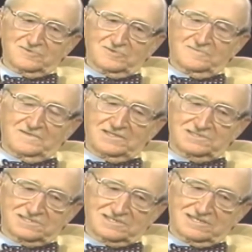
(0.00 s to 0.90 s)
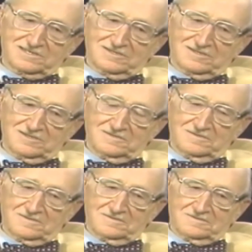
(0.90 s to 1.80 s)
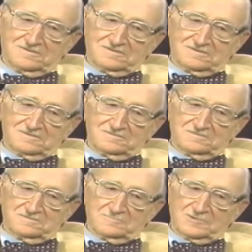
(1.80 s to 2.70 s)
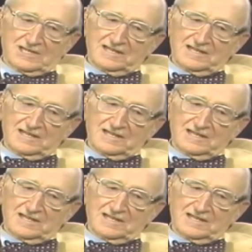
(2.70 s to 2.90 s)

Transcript: convinced that what